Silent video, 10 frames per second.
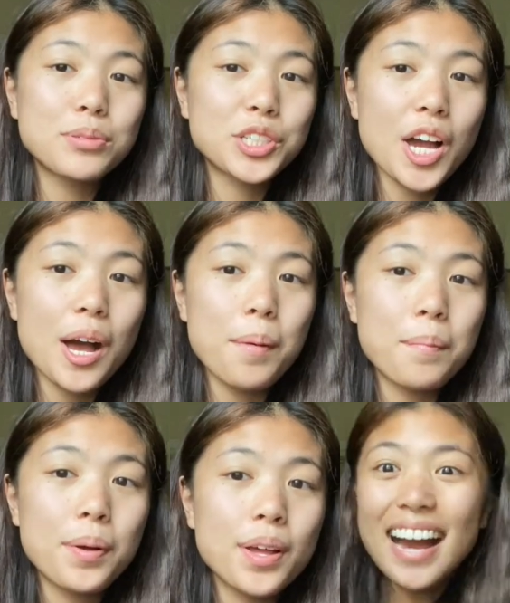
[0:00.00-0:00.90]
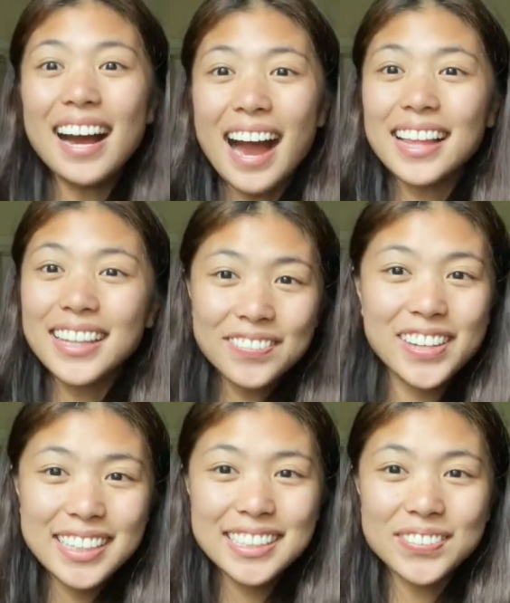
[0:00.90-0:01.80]
shop. I love you
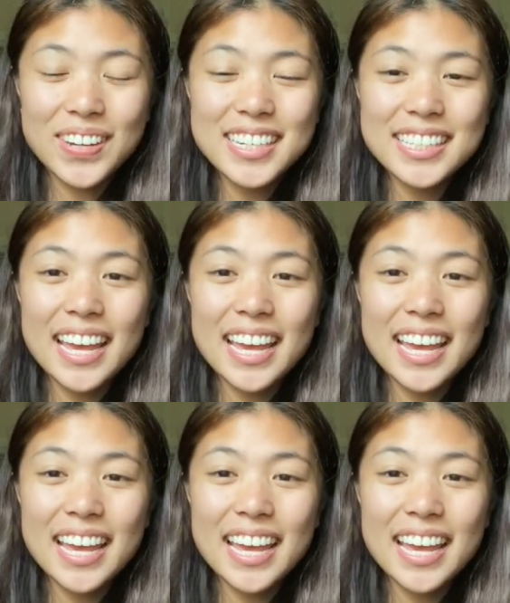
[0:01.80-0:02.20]
guys so much,